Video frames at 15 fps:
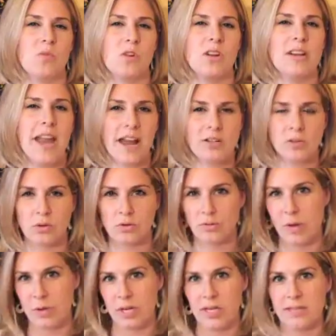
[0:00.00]
more natural
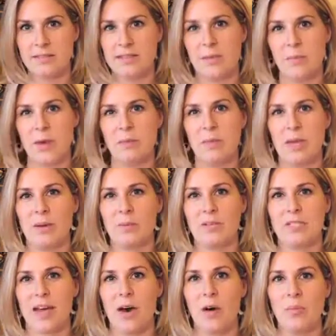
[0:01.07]
remedies that might be able
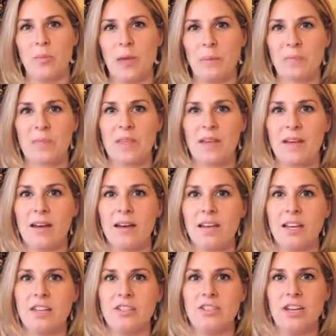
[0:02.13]
to help me.
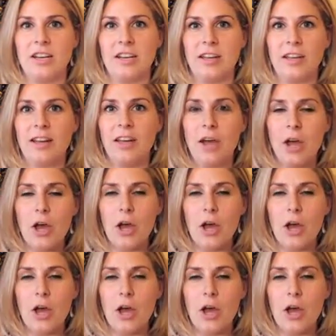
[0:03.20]
And Agina had